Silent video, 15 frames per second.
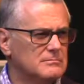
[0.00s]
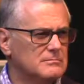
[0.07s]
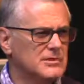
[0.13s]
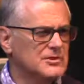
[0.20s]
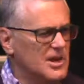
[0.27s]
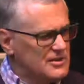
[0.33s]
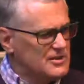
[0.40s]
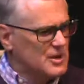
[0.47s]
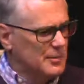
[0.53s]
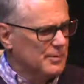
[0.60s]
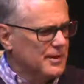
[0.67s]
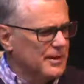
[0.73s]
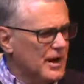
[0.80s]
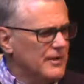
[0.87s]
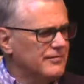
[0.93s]
Is that simple
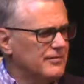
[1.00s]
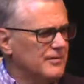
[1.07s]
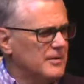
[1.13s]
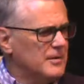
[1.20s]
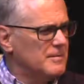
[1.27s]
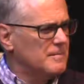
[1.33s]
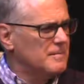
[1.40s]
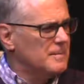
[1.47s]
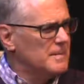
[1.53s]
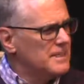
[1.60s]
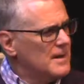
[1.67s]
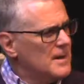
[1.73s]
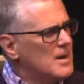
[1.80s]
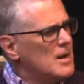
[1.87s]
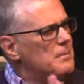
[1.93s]
enough?
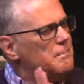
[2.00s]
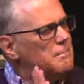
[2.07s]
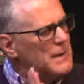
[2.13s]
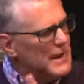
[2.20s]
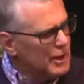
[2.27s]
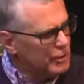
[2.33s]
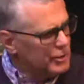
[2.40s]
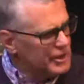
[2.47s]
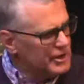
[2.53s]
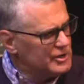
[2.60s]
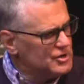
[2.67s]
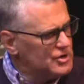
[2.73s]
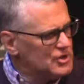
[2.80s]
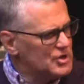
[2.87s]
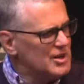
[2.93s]

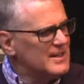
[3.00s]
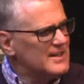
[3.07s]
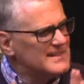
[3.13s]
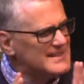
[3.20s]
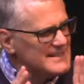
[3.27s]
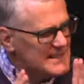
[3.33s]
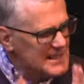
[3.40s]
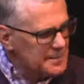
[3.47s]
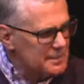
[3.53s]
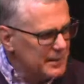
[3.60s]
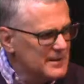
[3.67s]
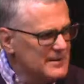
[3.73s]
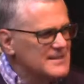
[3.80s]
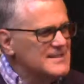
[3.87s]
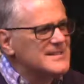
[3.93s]
Marriage
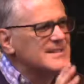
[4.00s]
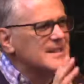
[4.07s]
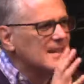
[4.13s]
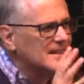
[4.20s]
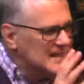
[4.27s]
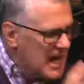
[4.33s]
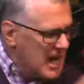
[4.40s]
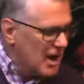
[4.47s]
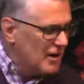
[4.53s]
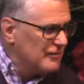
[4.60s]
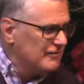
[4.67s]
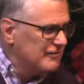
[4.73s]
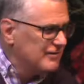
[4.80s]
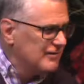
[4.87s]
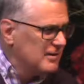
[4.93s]
deepens love
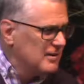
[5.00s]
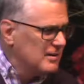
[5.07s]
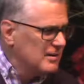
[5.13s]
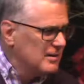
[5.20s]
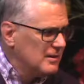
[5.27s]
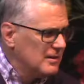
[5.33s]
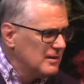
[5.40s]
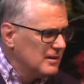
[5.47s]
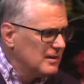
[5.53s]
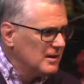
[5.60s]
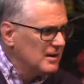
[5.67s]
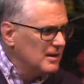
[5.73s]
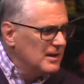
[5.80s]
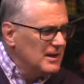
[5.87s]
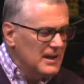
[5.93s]

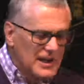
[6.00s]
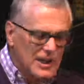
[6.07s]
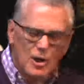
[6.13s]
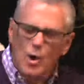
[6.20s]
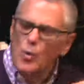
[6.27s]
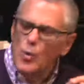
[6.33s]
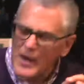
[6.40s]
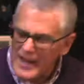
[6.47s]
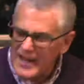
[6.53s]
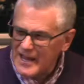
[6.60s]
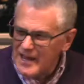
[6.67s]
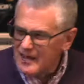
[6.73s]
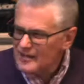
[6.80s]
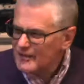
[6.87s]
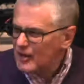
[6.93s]
in a
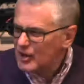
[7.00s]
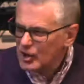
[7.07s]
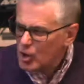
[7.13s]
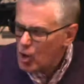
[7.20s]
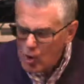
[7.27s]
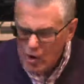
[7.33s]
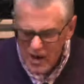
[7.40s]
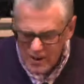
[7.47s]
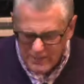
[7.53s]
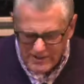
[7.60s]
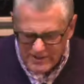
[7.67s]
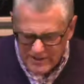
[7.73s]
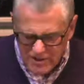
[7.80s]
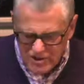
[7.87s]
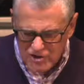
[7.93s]
way that
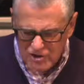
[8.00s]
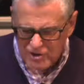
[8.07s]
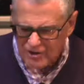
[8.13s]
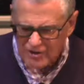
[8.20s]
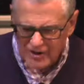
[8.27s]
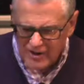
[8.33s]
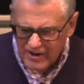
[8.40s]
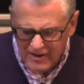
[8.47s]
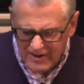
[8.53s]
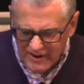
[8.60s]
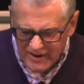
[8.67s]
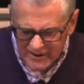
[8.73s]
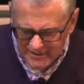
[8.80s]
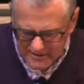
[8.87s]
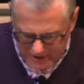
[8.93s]
cohabitation
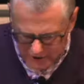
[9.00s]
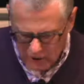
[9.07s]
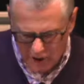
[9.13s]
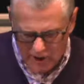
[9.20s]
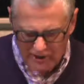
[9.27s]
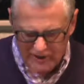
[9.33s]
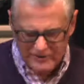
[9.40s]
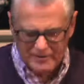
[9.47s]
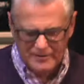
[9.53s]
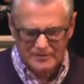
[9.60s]
cannot.